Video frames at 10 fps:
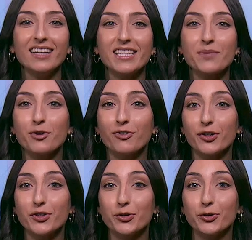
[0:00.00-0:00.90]
let's move
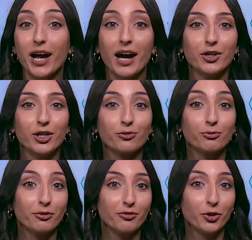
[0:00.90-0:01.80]
on to how you can
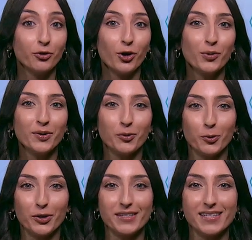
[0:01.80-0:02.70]
review open
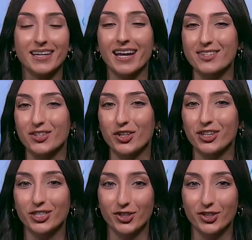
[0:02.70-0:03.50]
orders and executed